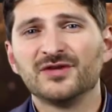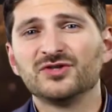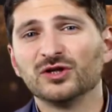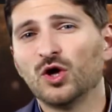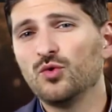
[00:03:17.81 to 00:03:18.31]

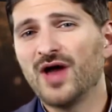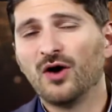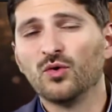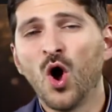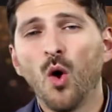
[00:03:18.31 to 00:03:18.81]
to loan
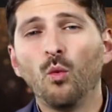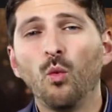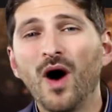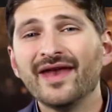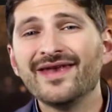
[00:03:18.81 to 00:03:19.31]
out
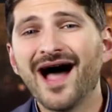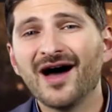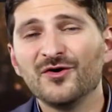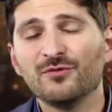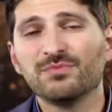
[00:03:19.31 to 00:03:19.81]

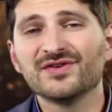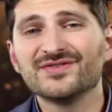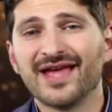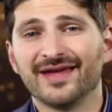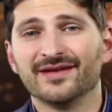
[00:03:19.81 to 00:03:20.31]

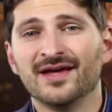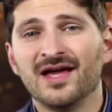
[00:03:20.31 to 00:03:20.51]
100%